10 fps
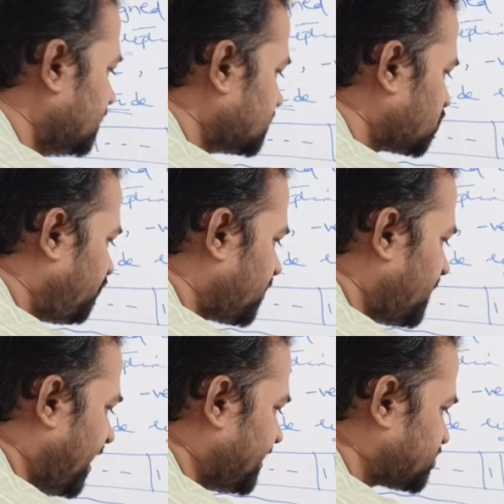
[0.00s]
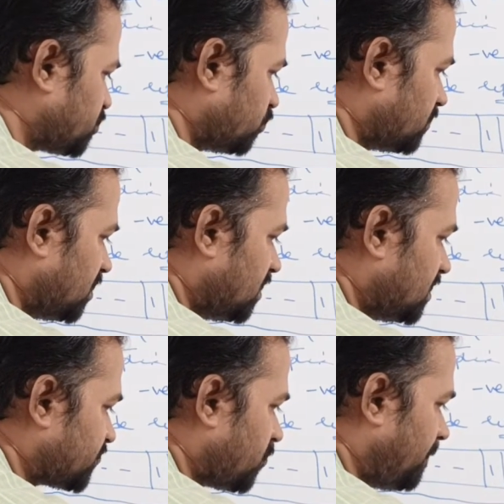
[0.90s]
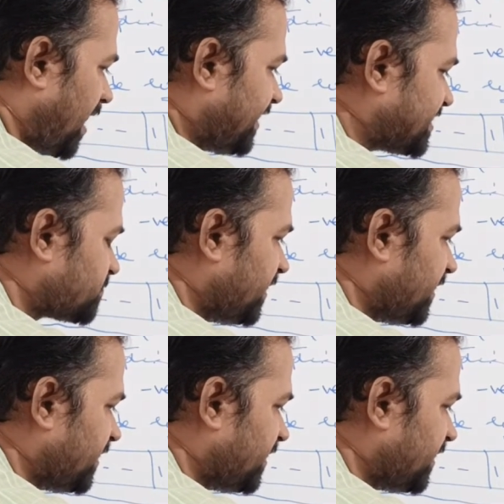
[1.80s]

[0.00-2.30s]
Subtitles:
So for minus 2, so minus